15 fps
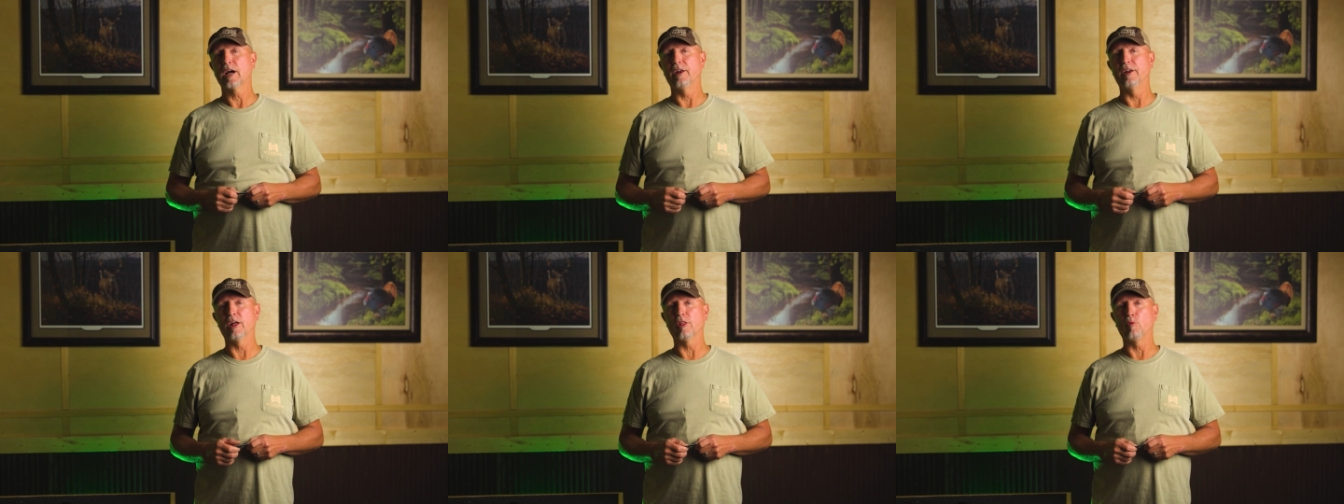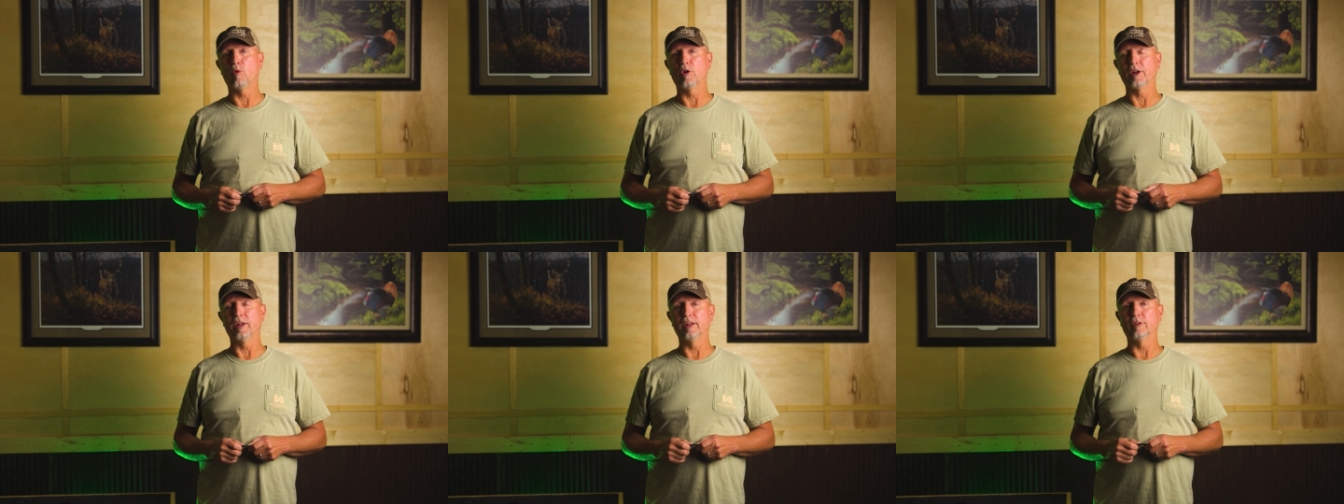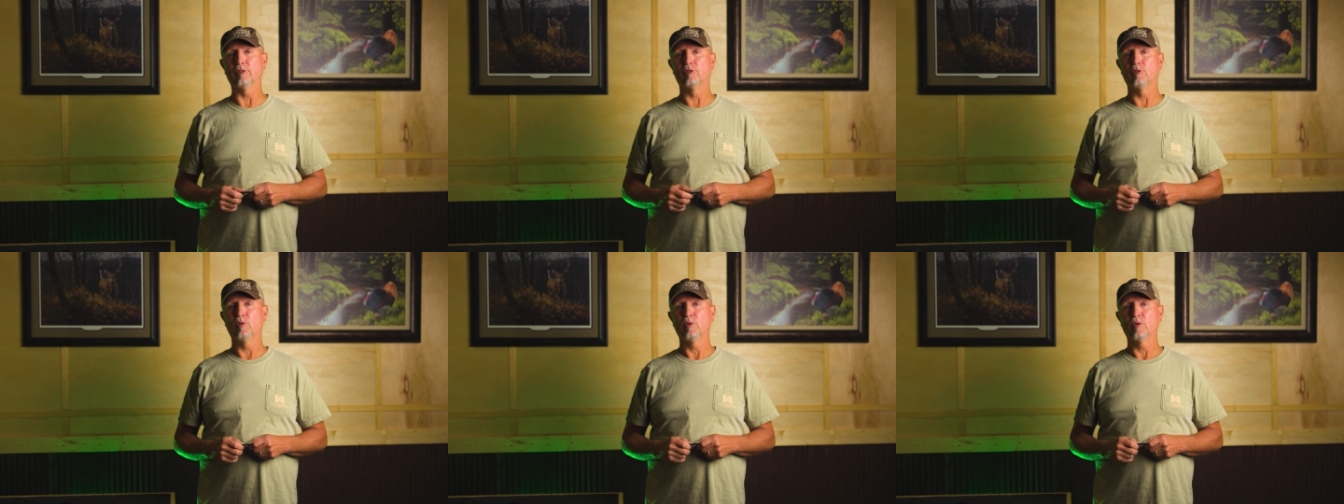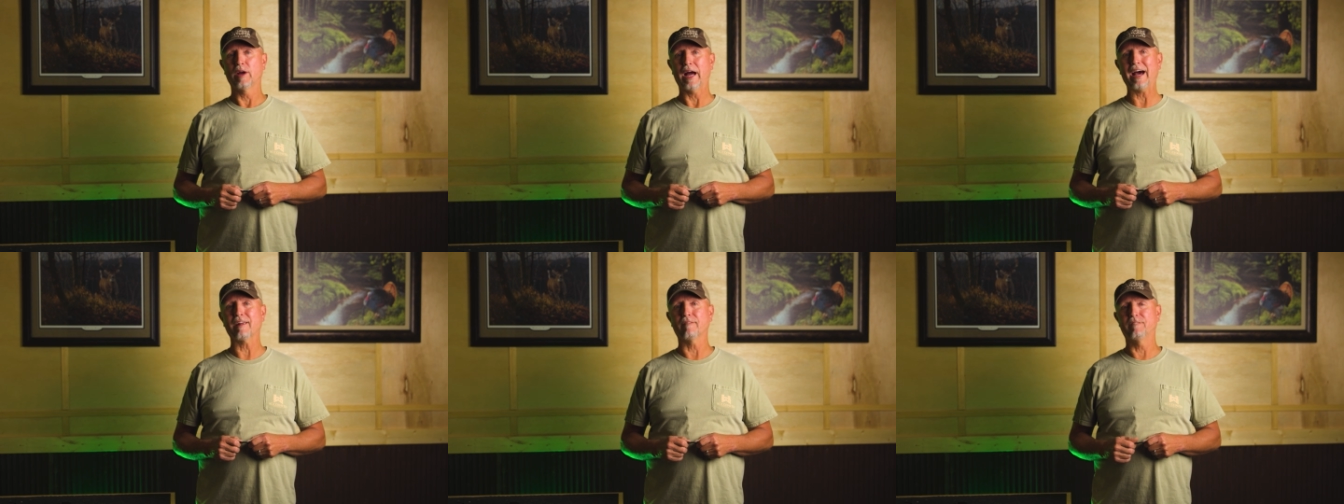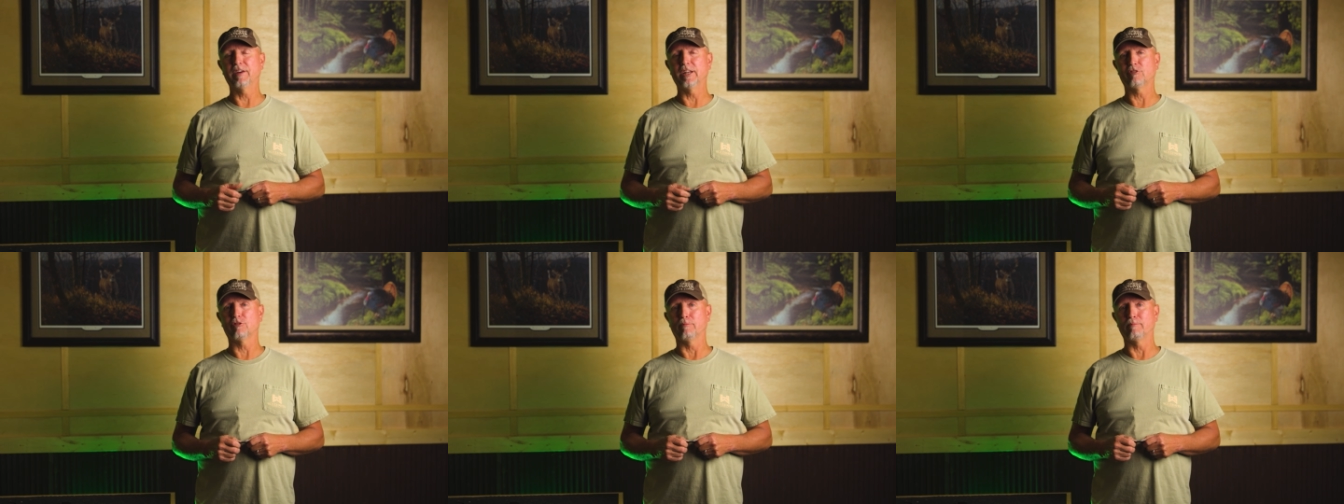Another one is how to
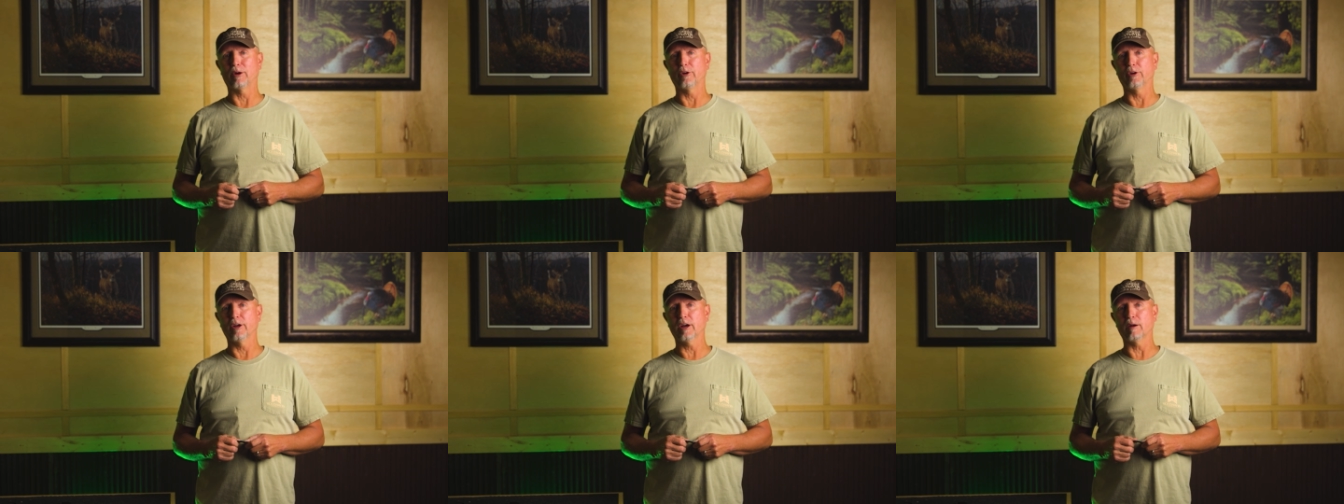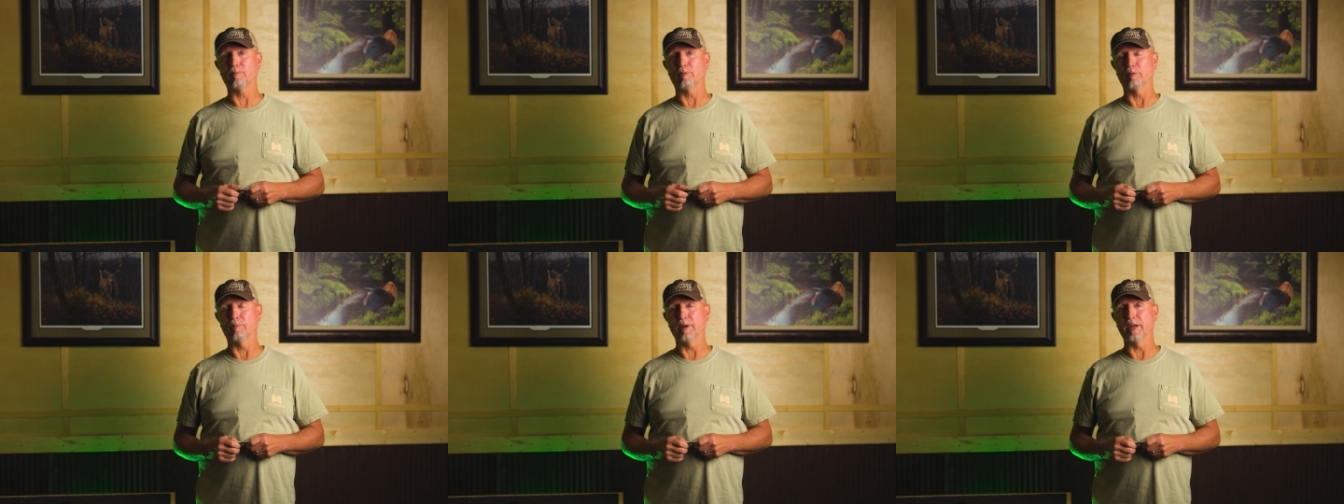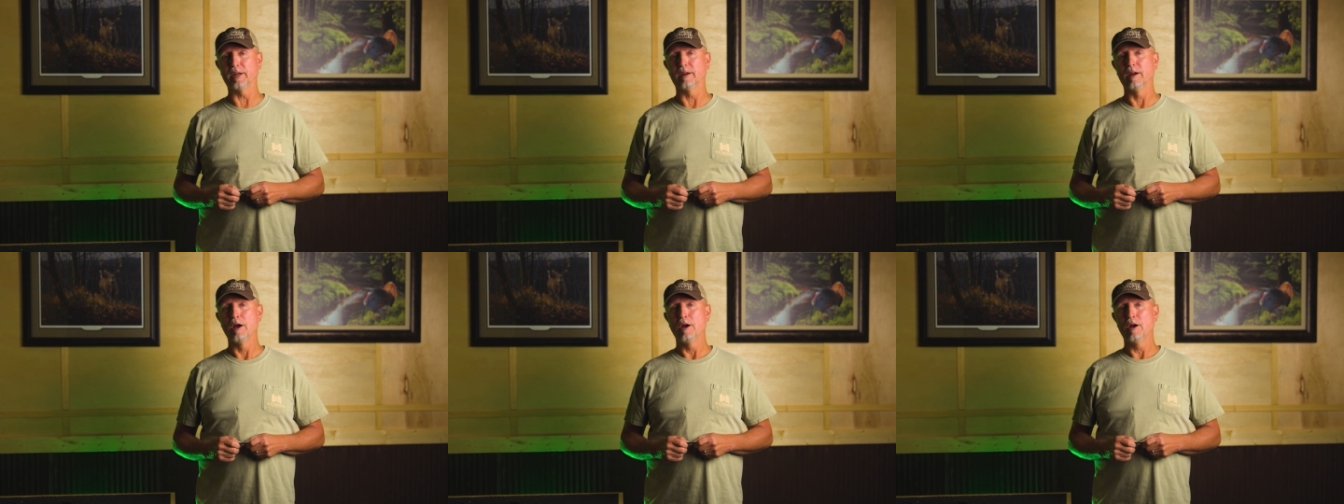finish a bird up would be